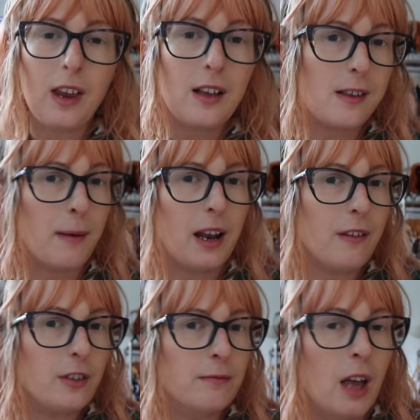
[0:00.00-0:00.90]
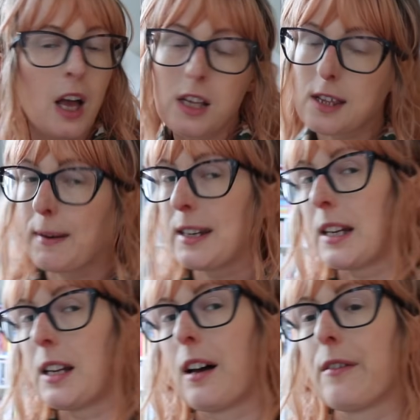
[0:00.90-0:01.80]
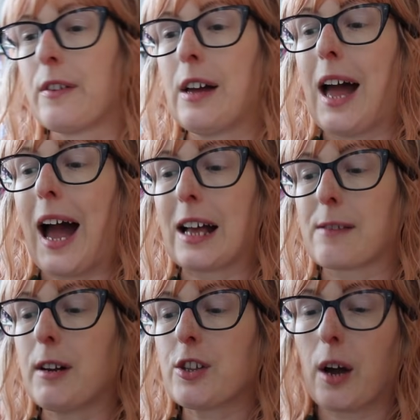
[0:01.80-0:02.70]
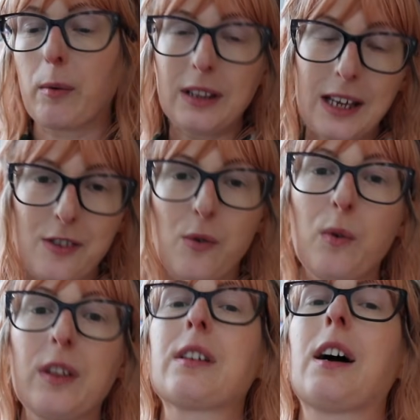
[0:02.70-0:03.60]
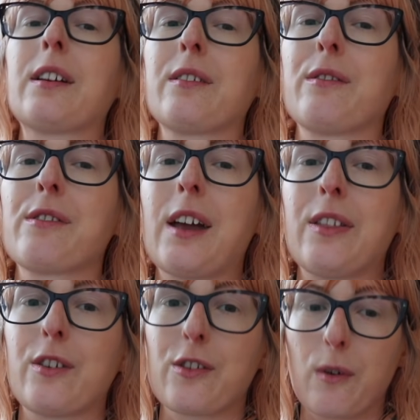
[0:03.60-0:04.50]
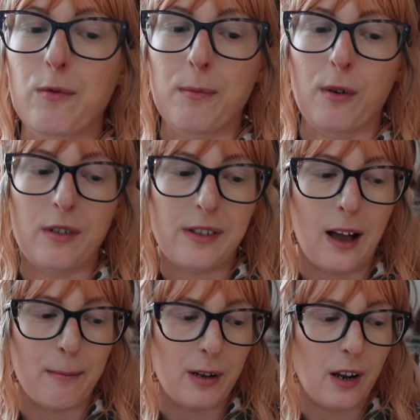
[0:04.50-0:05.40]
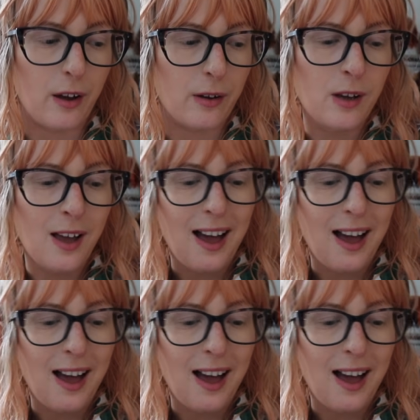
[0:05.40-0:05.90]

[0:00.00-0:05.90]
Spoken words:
Some I loved, some I didn't love as much. I will list all the titles in the description box down below.